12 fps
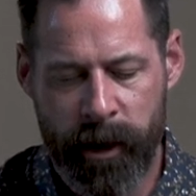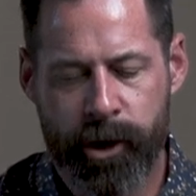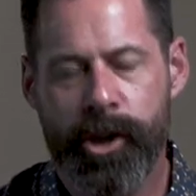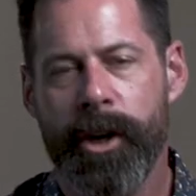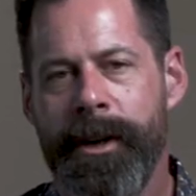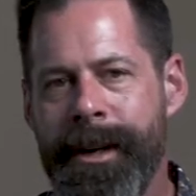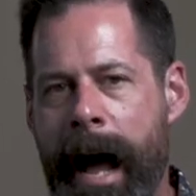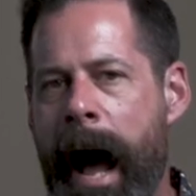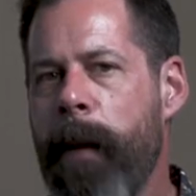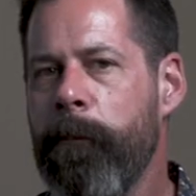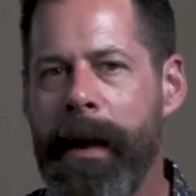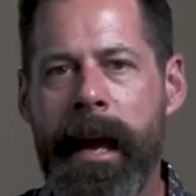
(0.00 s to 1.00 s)
should
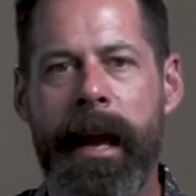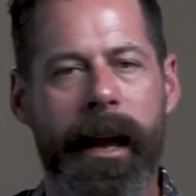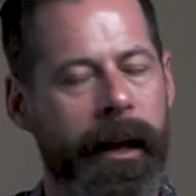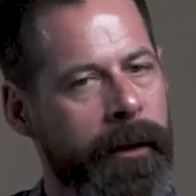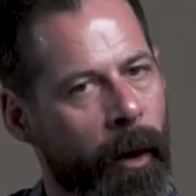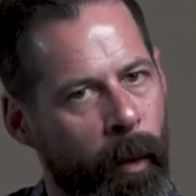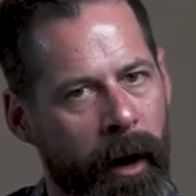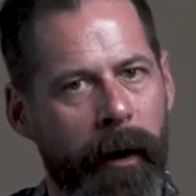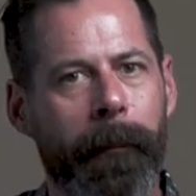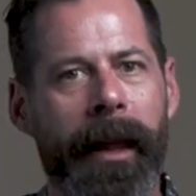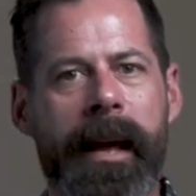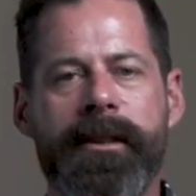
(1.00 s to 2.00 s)
not be in the
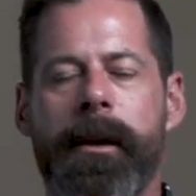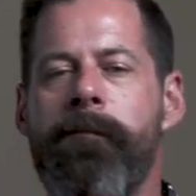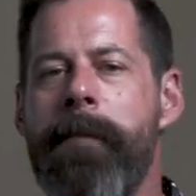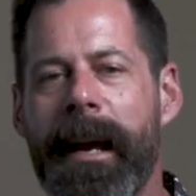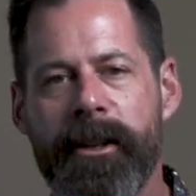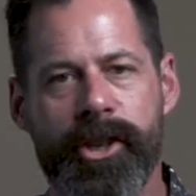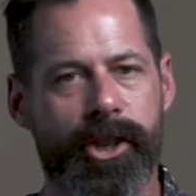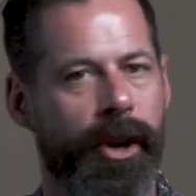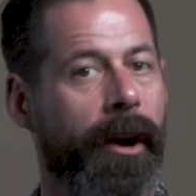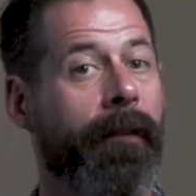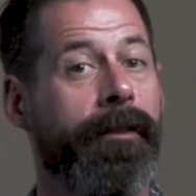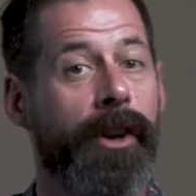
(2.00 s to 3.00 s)
workplace a
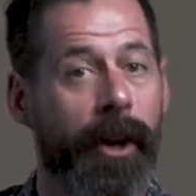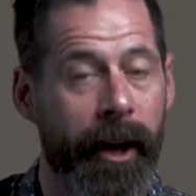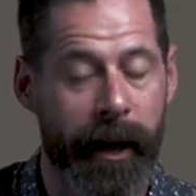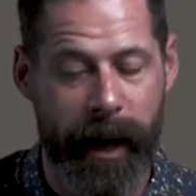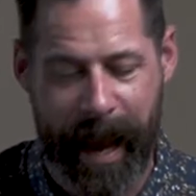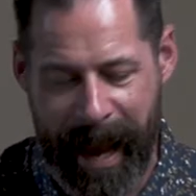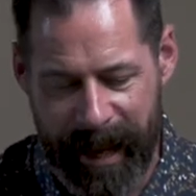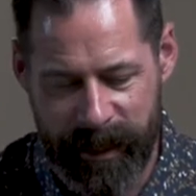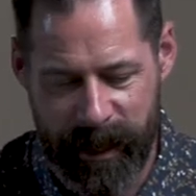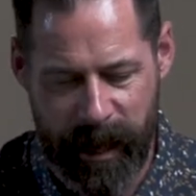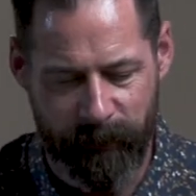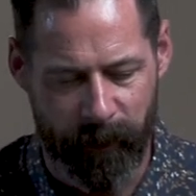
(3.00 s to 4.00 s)
mixture of good
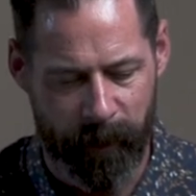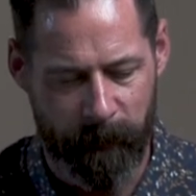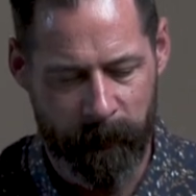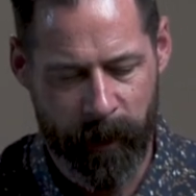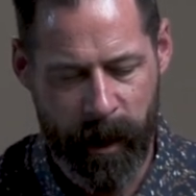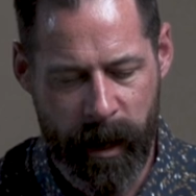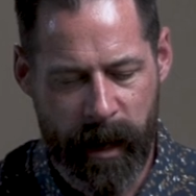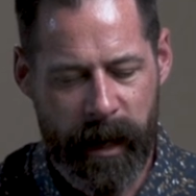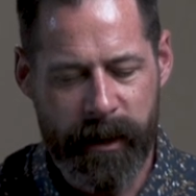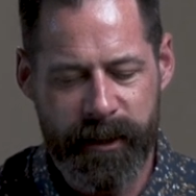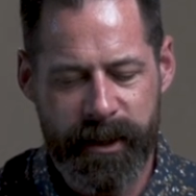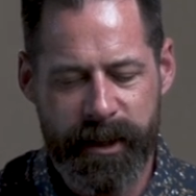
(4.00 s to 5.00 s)
and evil.
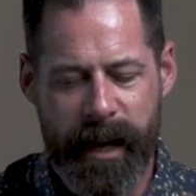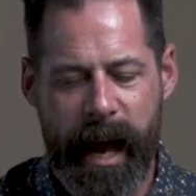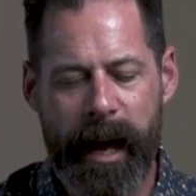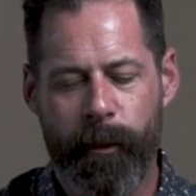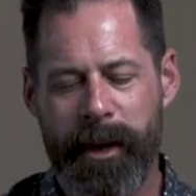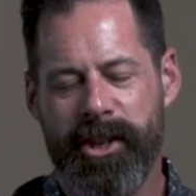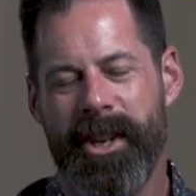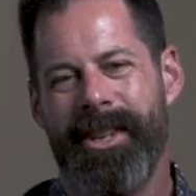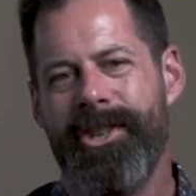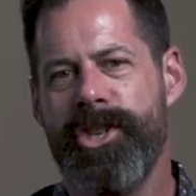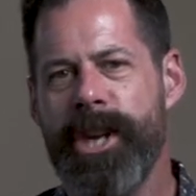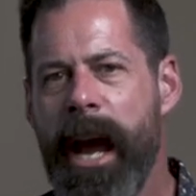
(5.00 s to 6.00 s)
Instead, we
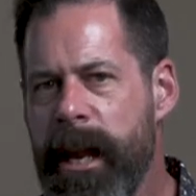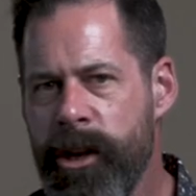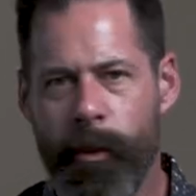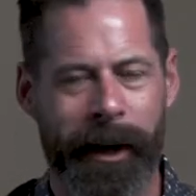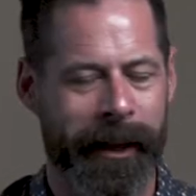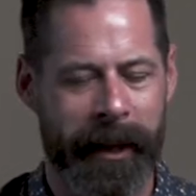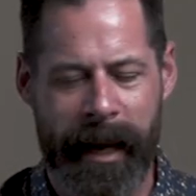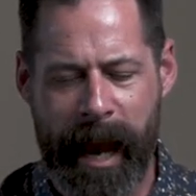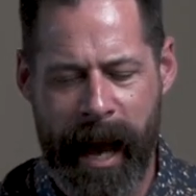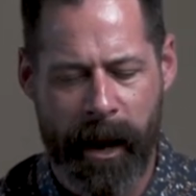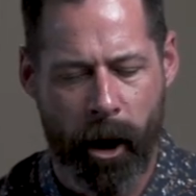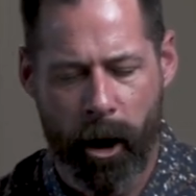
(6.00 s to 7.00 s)
should genuinely
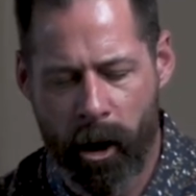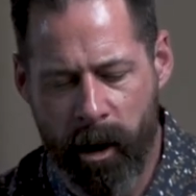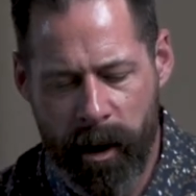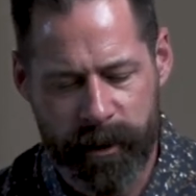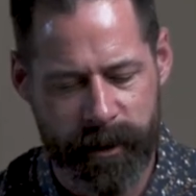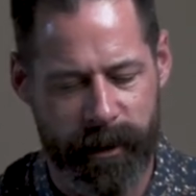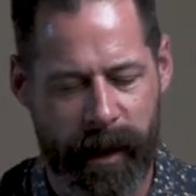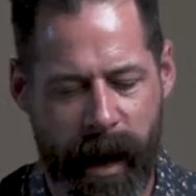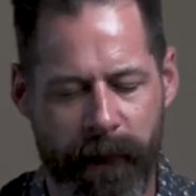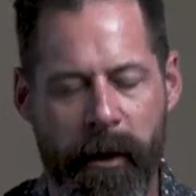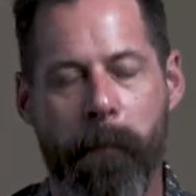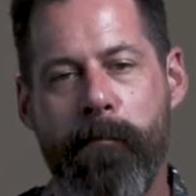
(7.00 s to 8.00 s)
and earnestly
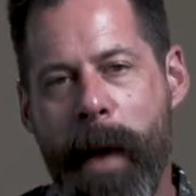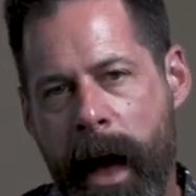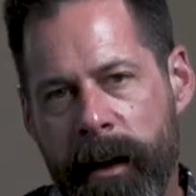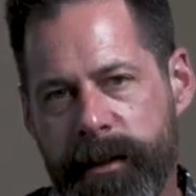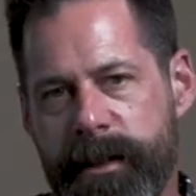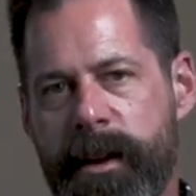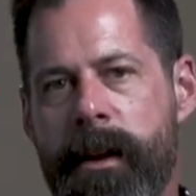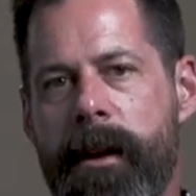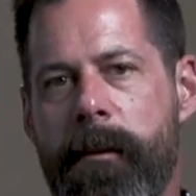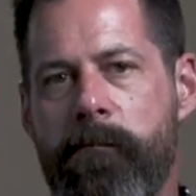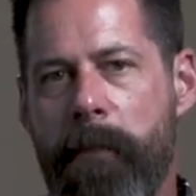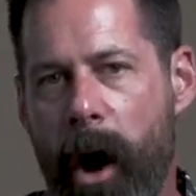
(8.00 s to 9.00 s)
have the best
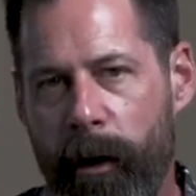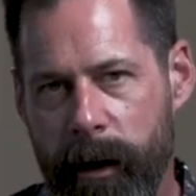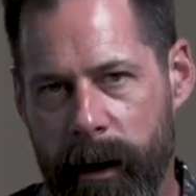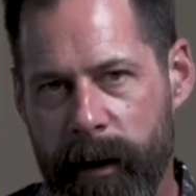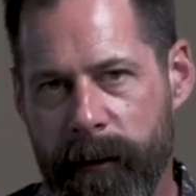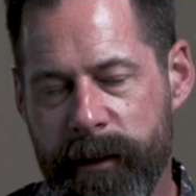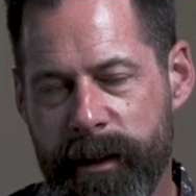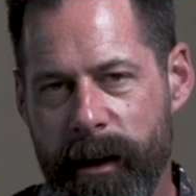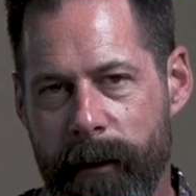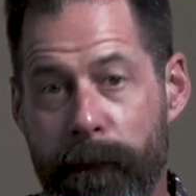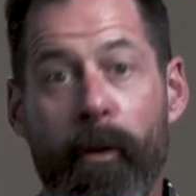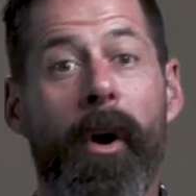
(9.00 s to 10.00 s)
motives
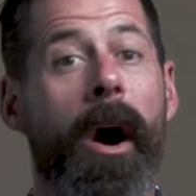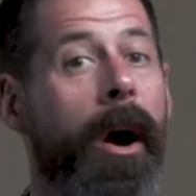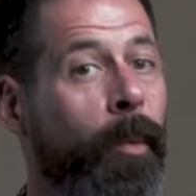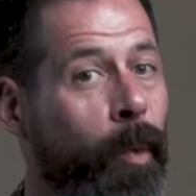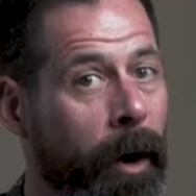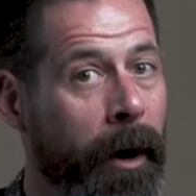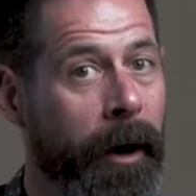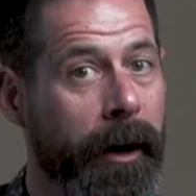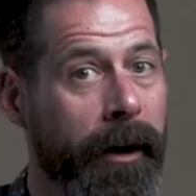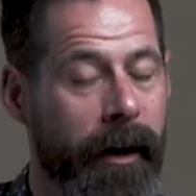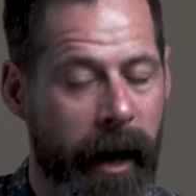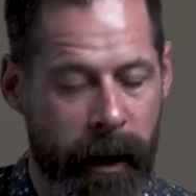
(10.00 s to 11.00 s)
for our
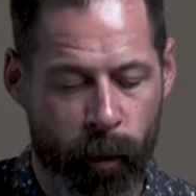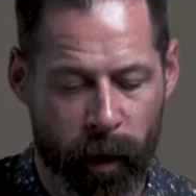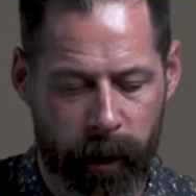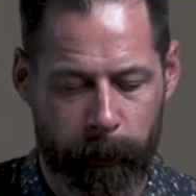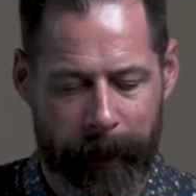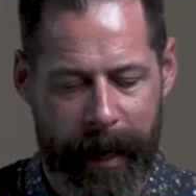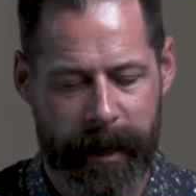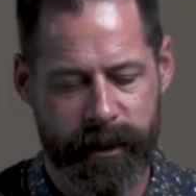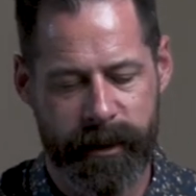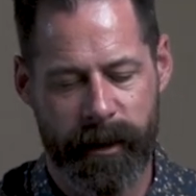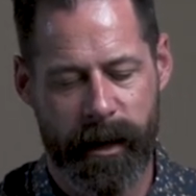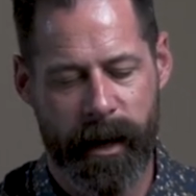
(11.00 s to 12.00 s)
work and
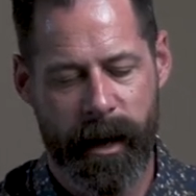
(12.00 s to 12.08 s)
workplace.